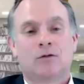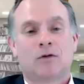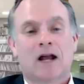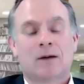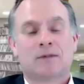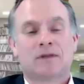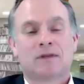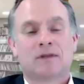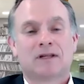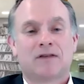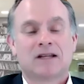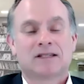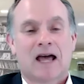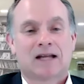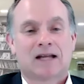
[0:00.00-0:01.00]
when I'm the
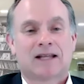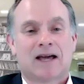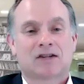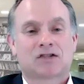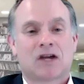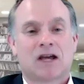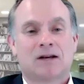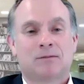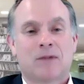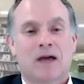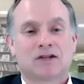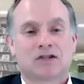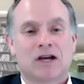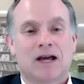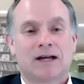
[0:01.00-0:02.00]
defense attaché in
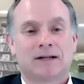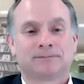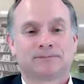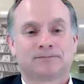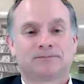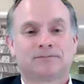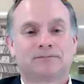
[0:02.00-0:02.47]
Beijing,